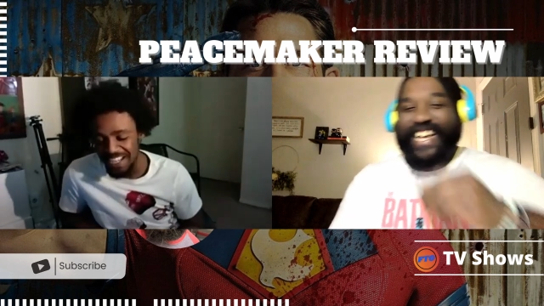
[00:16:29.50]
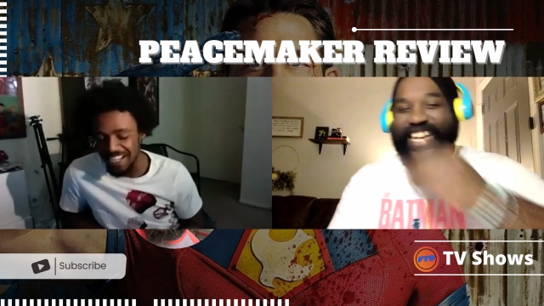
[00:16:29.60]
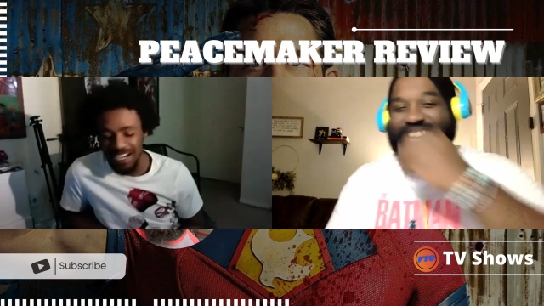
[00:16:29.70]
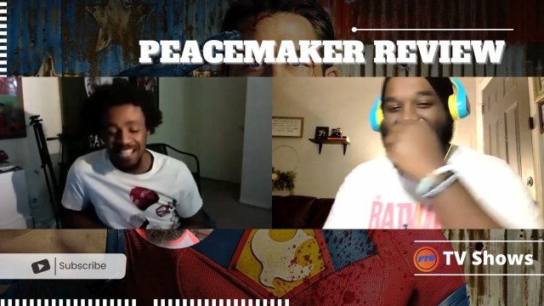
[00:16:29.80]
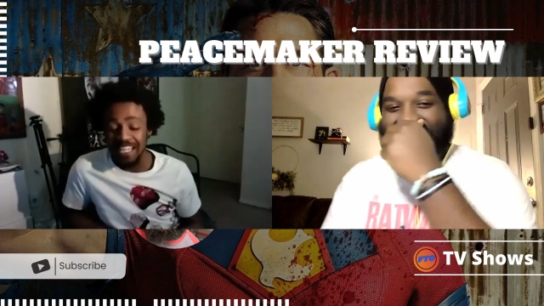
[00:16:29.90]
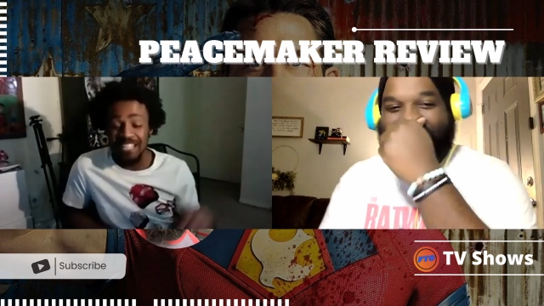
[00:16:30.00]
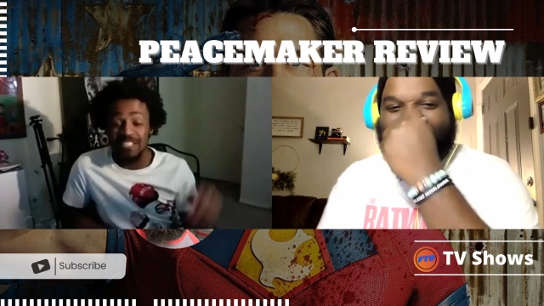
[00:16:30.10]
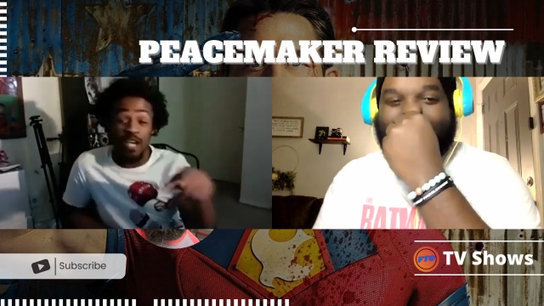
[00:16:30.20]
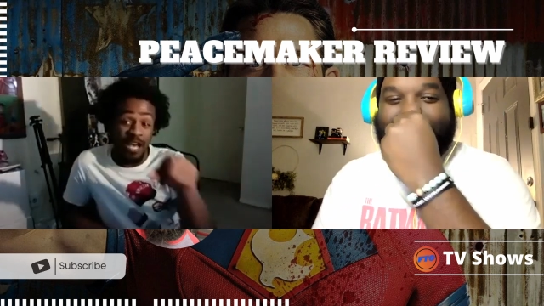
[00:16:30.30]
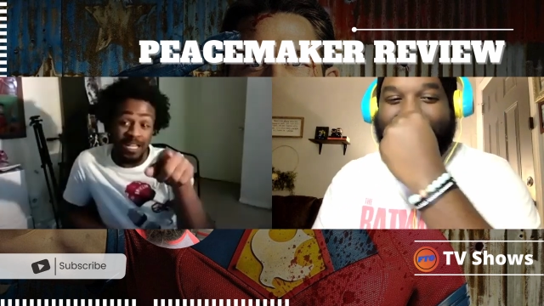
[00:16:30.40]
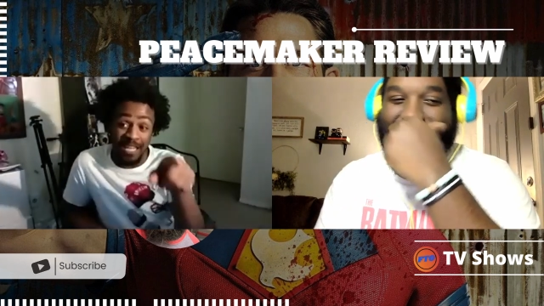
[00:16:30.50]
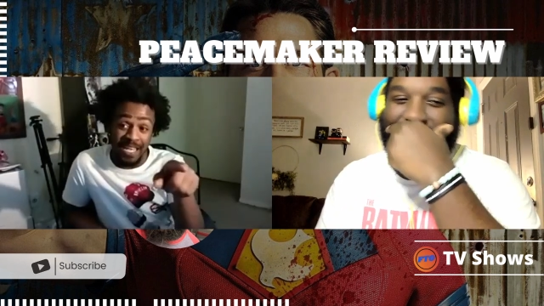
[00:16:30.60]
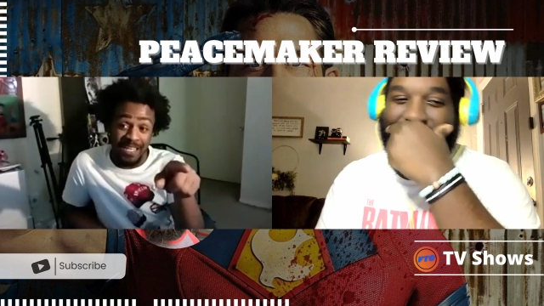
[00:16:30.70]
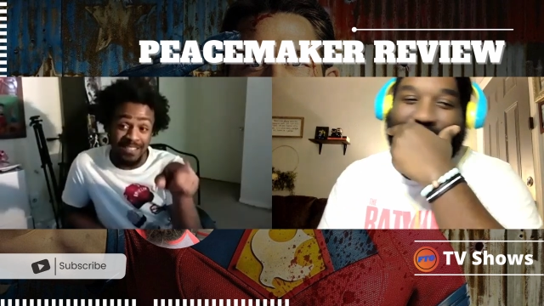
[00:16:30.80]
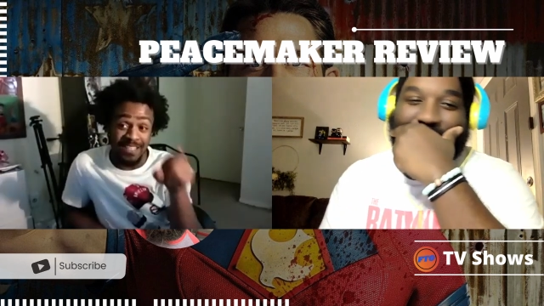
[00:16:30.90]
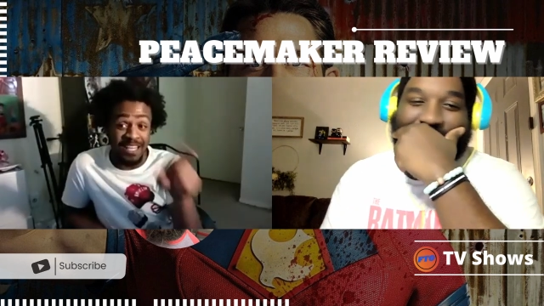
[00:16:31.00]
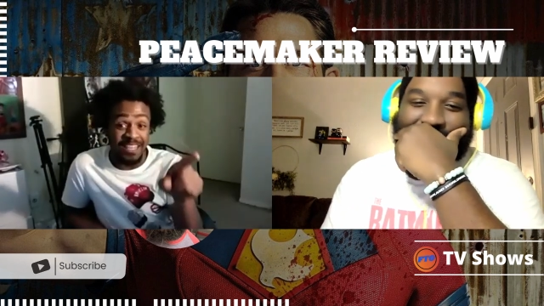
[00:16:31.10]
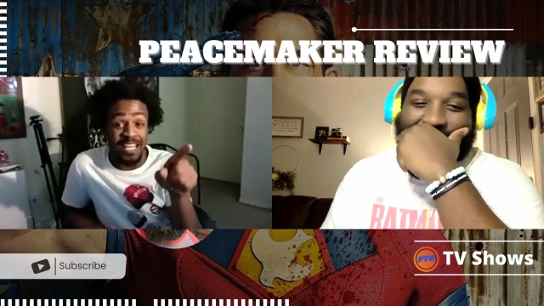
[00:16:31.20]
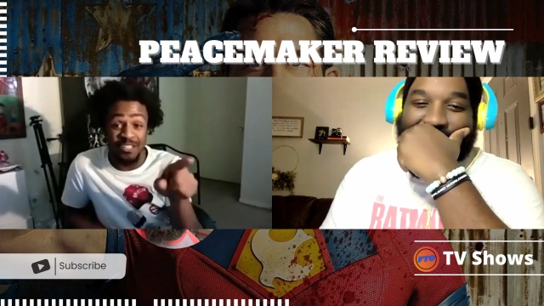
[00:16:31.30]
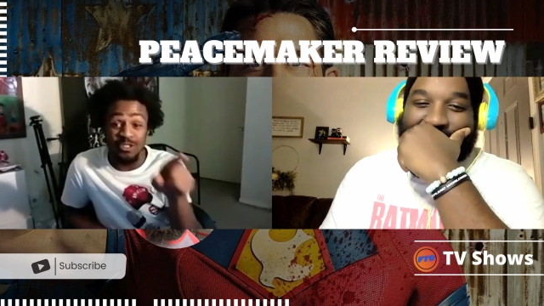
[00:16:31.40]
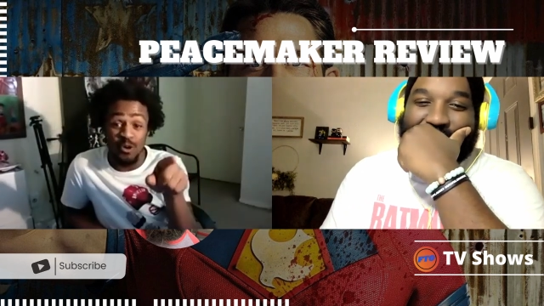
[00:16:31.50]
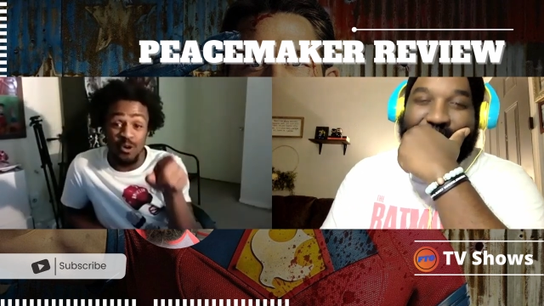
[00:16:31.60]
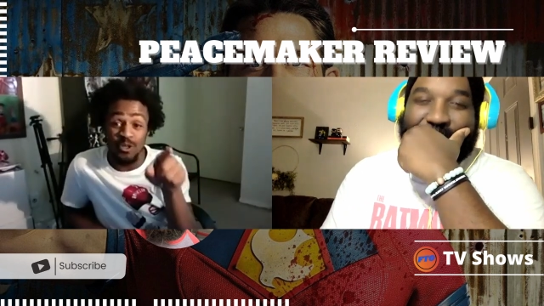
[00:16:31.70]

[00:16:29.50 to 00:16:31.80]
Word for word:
Speaker 1: Unless, unless, unless you go on